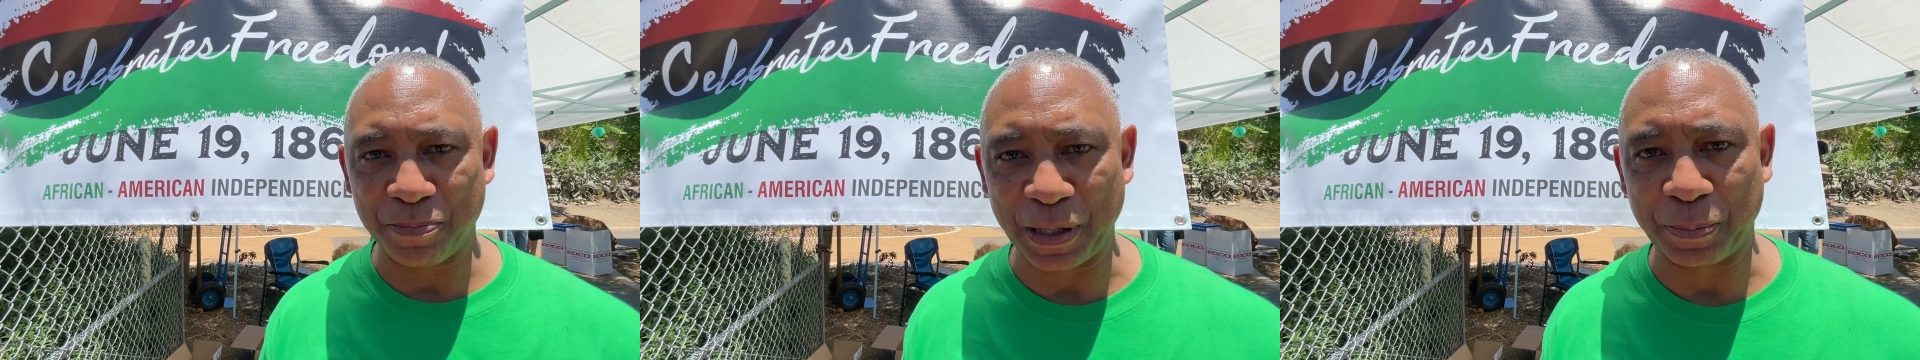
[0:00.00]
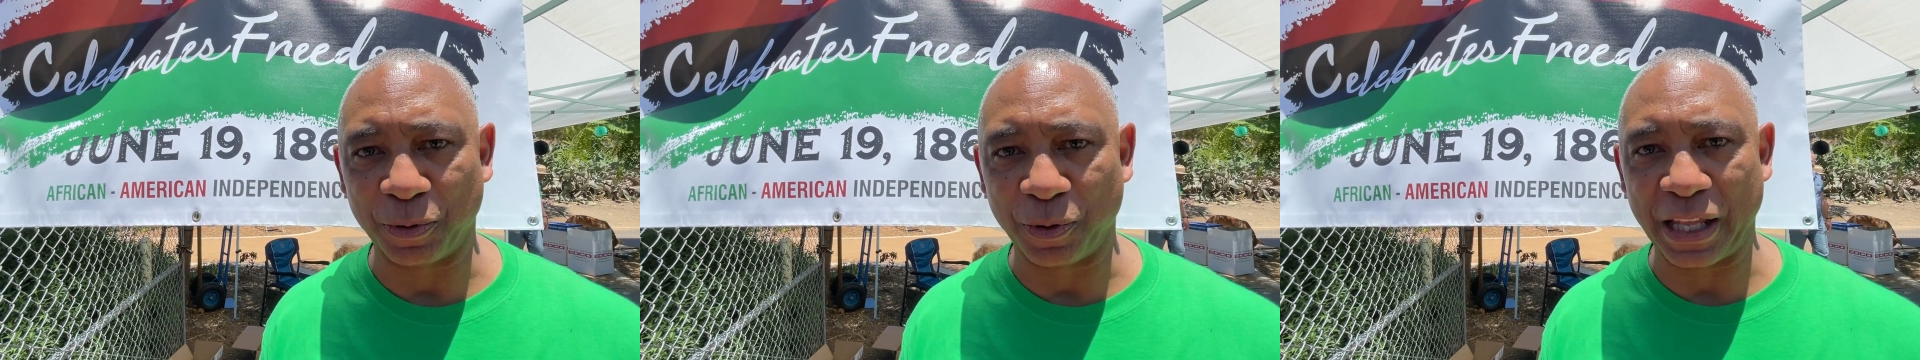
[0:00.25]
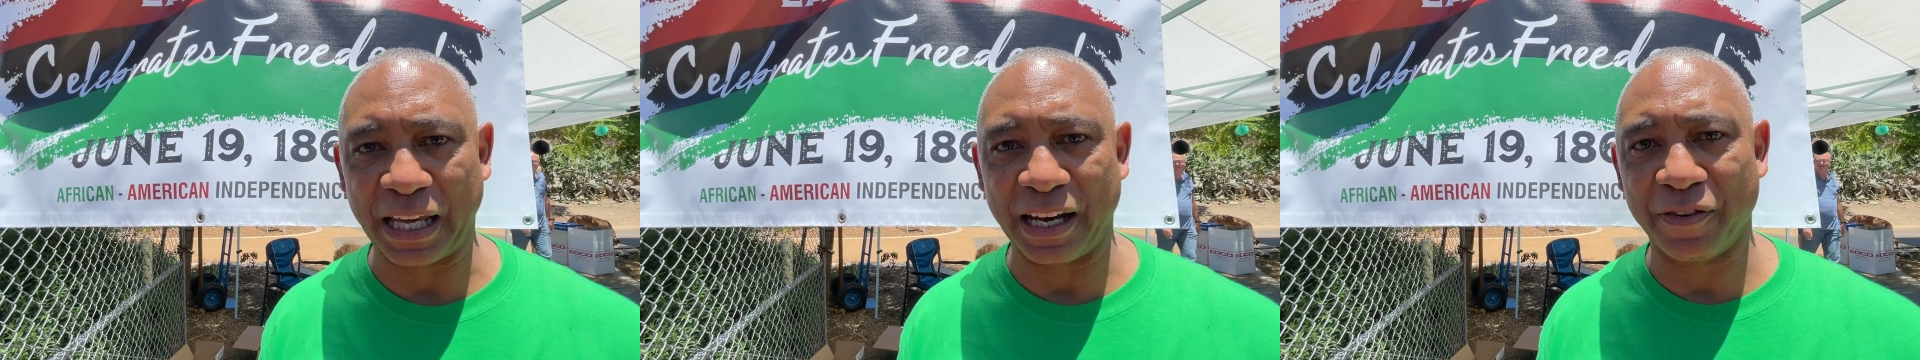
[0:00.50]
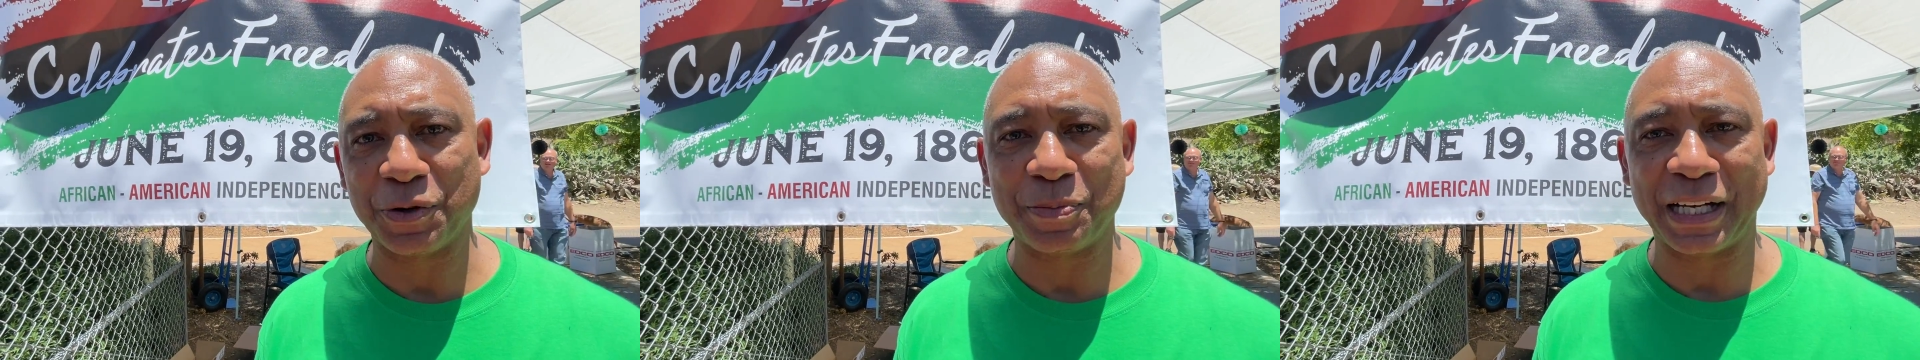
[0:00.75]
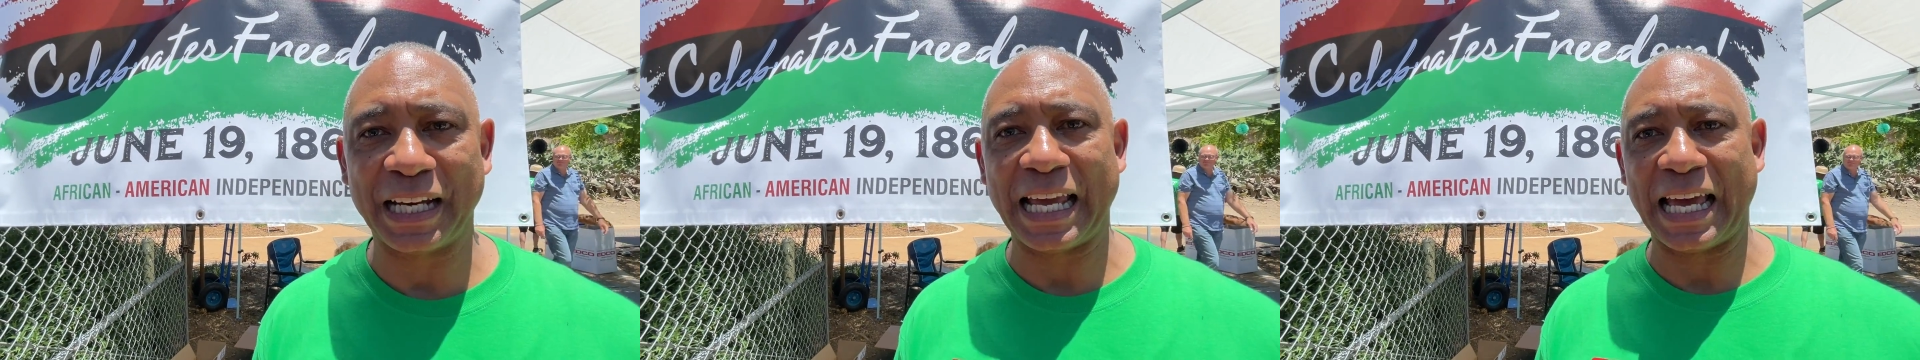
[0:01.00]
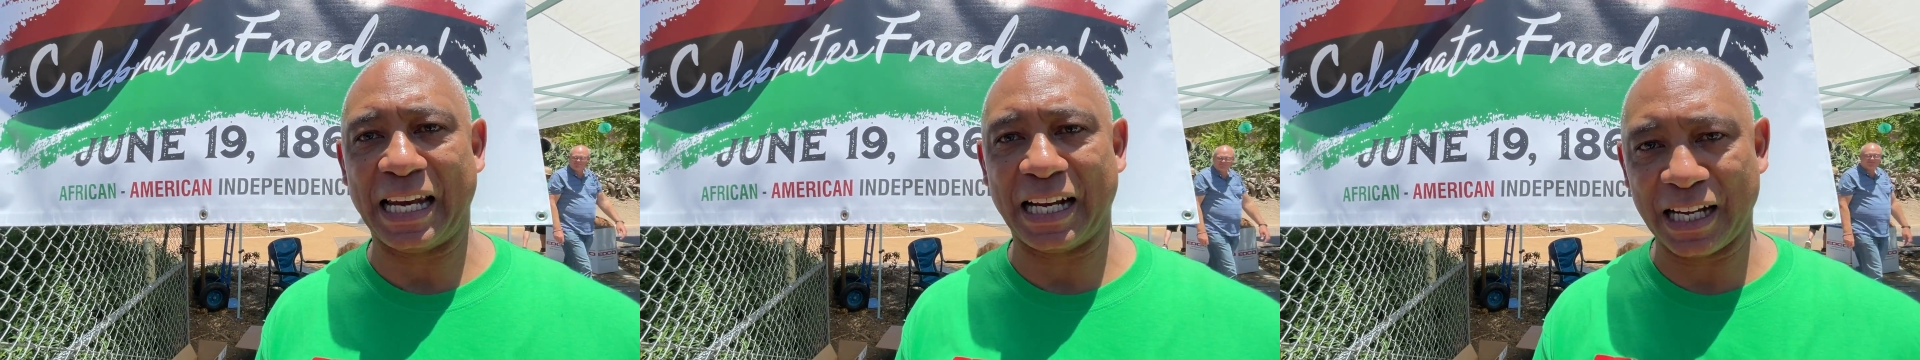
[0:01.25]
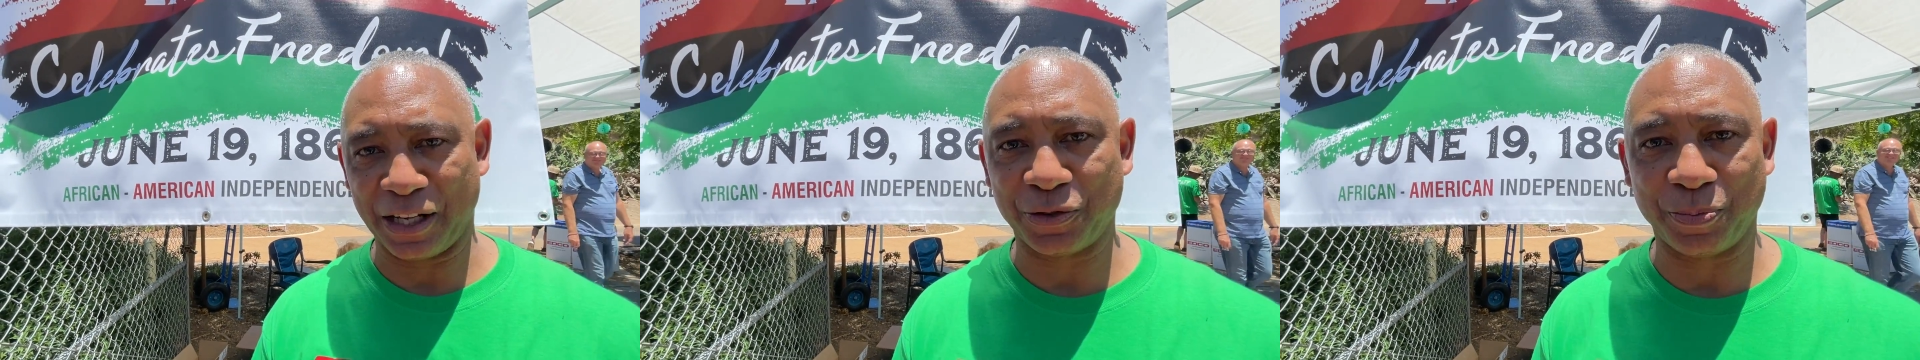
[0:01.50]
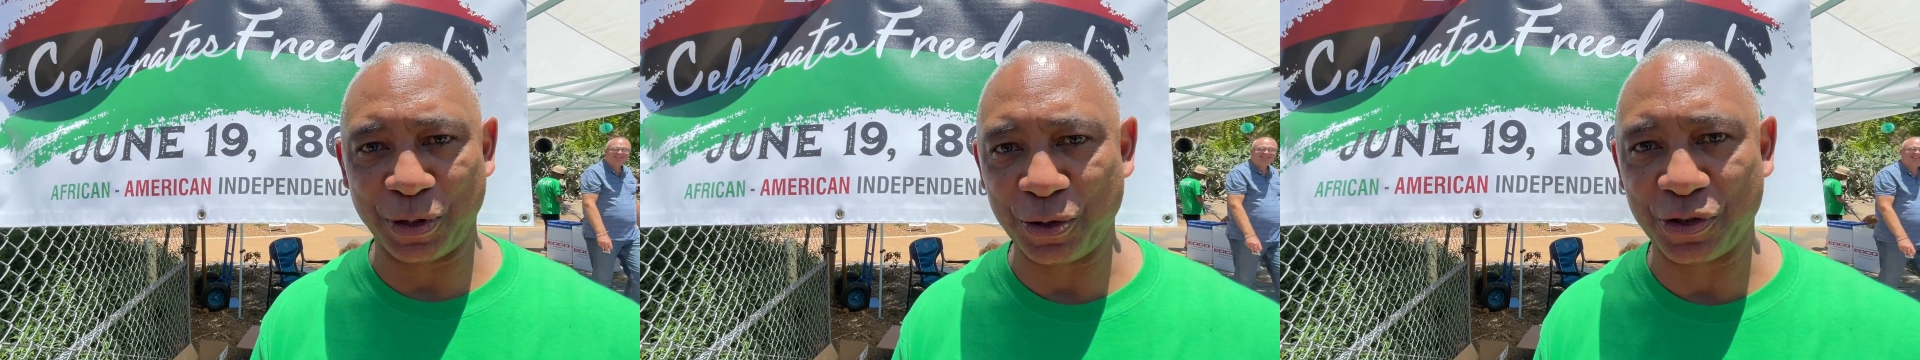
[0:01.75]
people that everybody had a
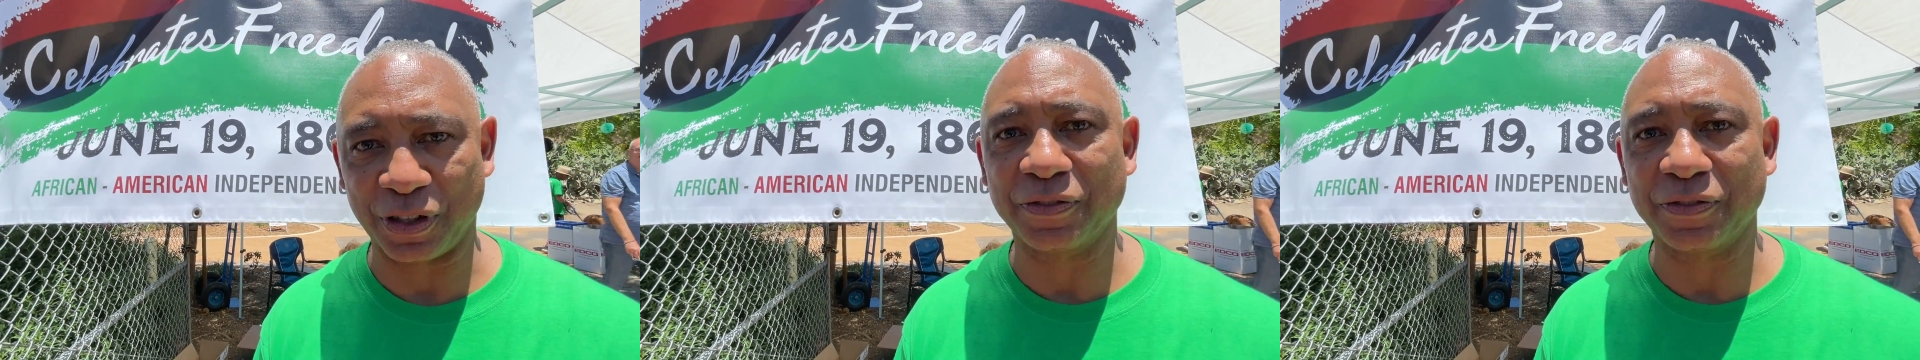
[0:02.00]
contribution